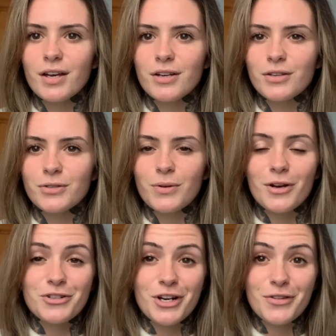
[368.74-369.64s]
So I'll
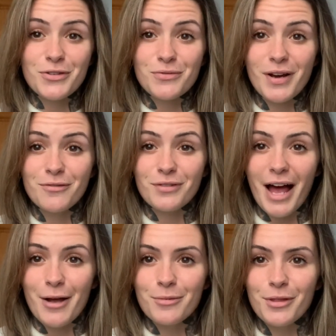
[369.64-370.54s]
share this red
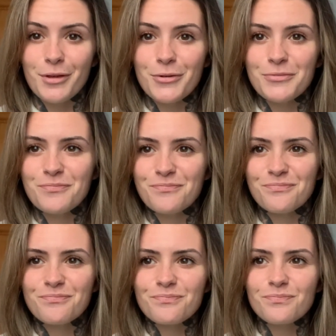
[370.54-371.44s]
flag with you.
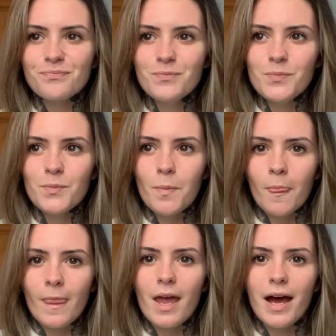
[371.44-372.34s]

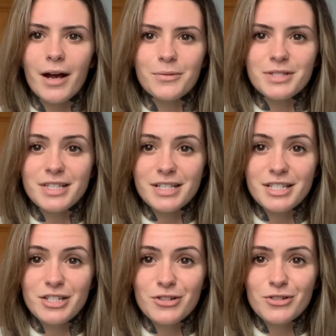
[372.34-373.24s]
I was
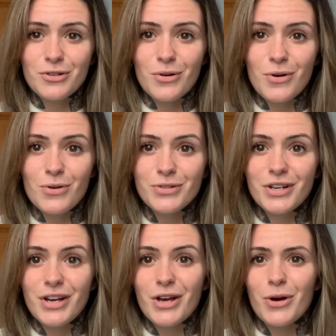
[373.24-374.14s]
16 years old.
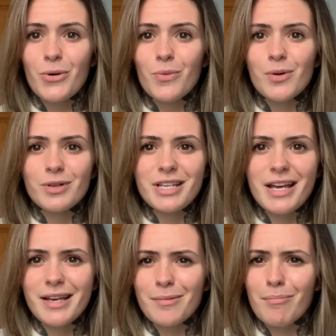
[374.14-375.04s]
We were
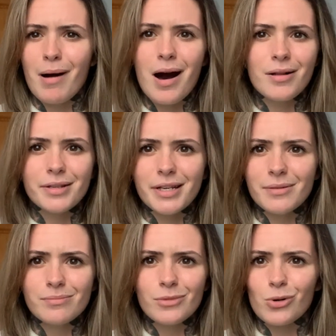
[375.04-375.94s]
taking
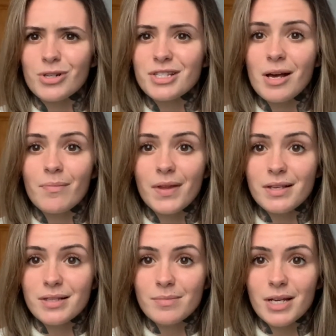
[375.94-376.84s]
Molly or something,
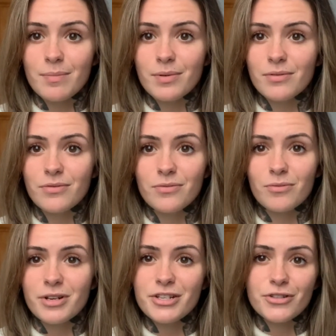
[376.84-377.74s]
some type of
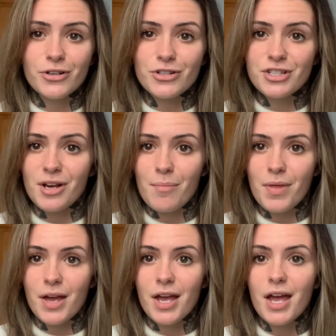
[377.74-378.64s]
research something.